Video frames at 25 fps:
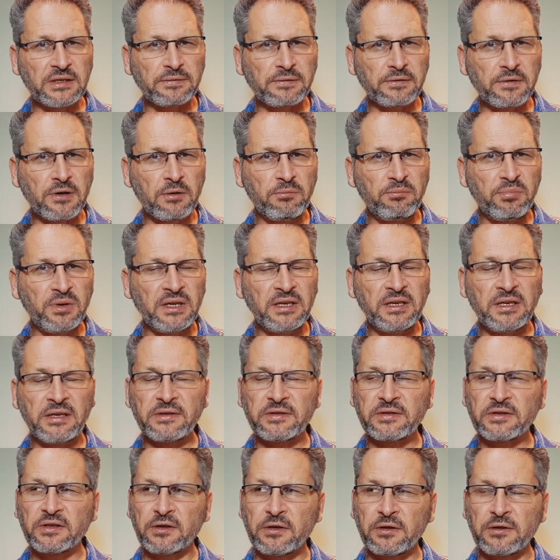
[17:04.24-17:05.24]
for
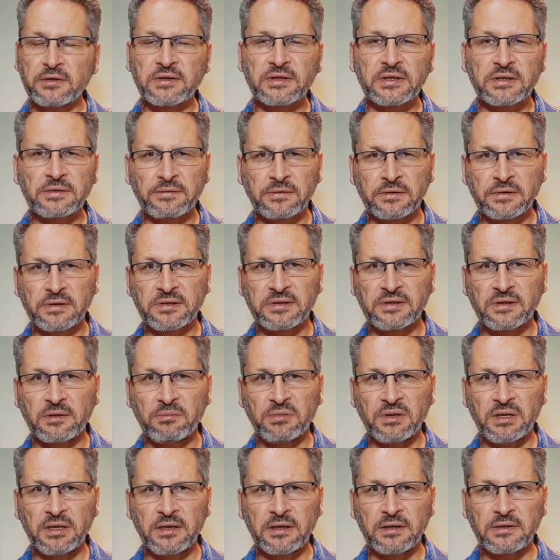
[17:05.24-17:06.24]
obedience, curses for
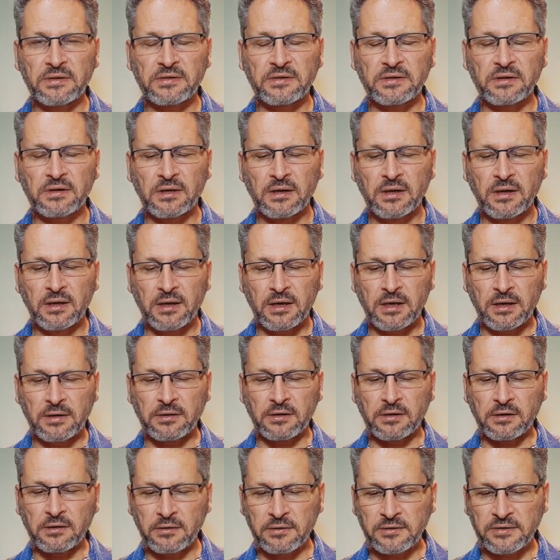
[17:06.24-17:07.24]
disobedience, and the
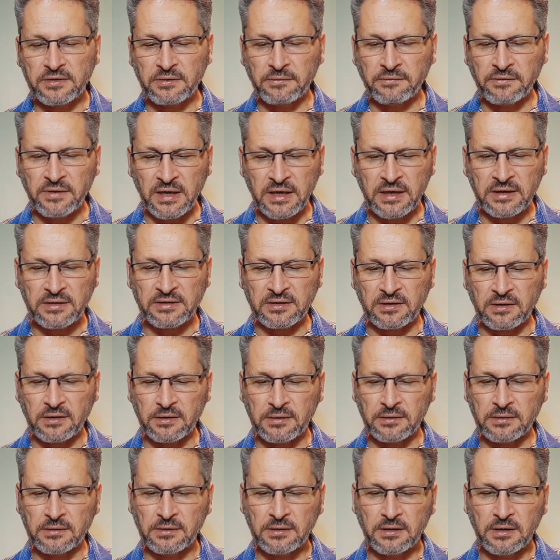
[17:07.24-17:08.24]
curse of
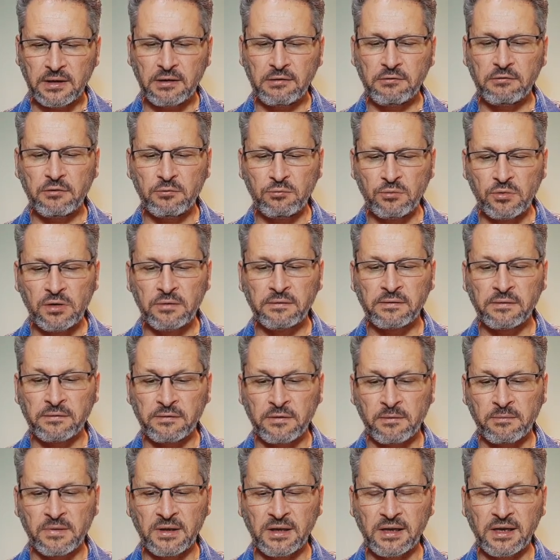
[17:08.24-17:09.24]
exile and removal
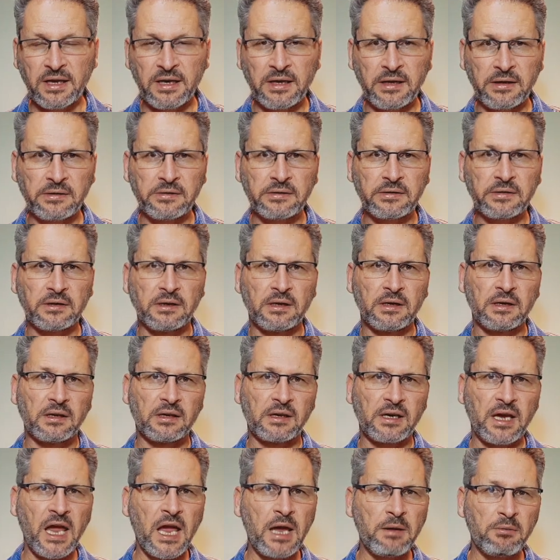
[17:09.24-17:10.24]
from the land
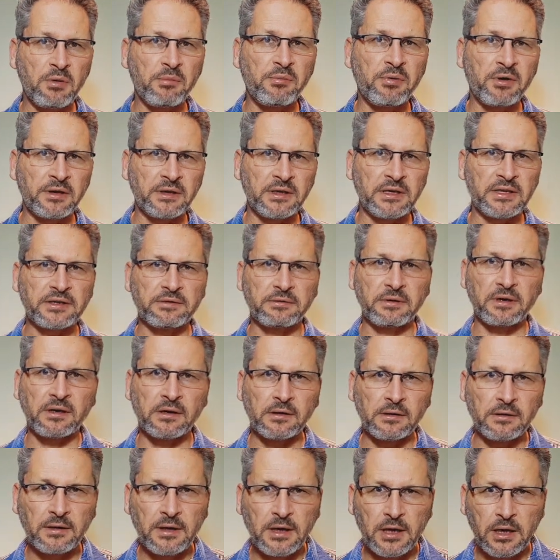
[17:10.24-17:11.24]
came upon
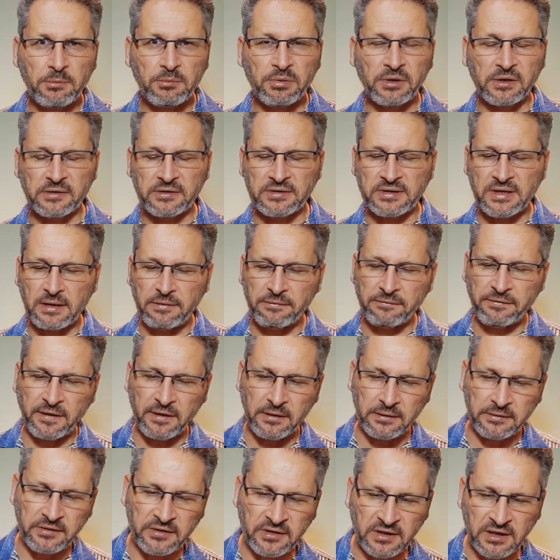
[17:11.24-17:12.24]
Israel because they
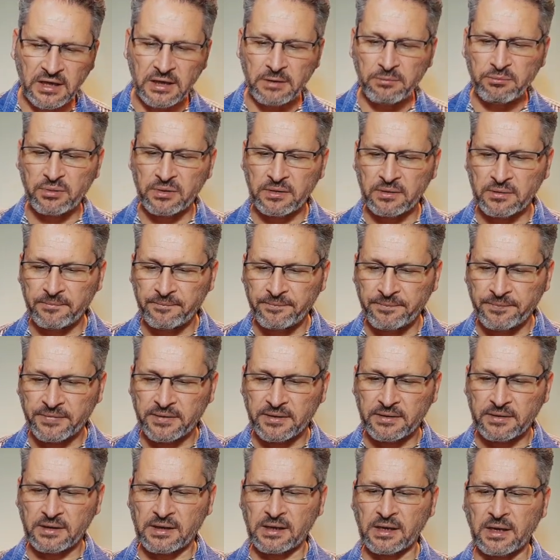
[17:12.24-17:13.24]
failed to keep
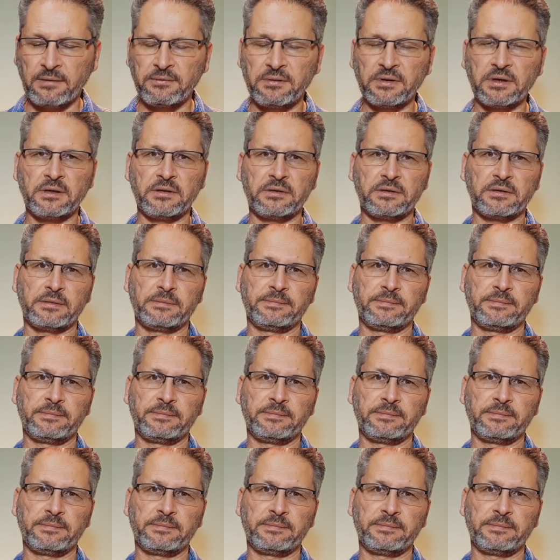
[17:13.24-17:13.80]
the covenant.